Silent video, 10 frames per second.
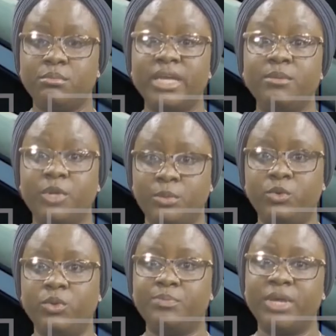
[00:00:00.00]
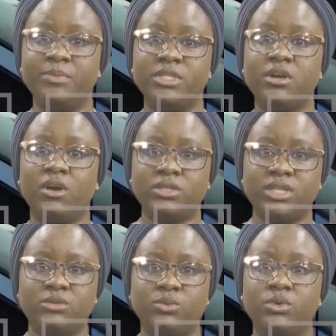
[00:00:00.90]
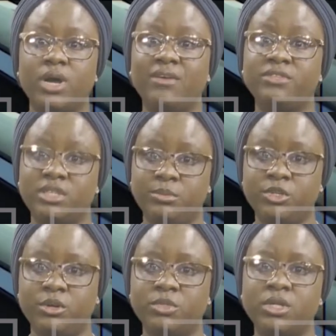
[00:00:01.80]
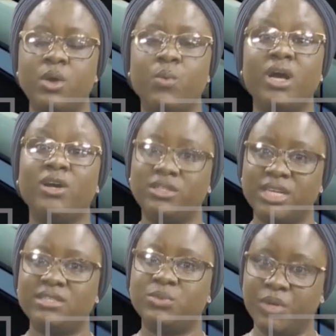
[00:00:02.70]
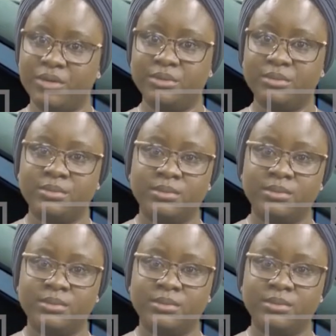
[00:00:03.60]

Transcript: Many people with peptic ulcers will not have symptoms, while others will.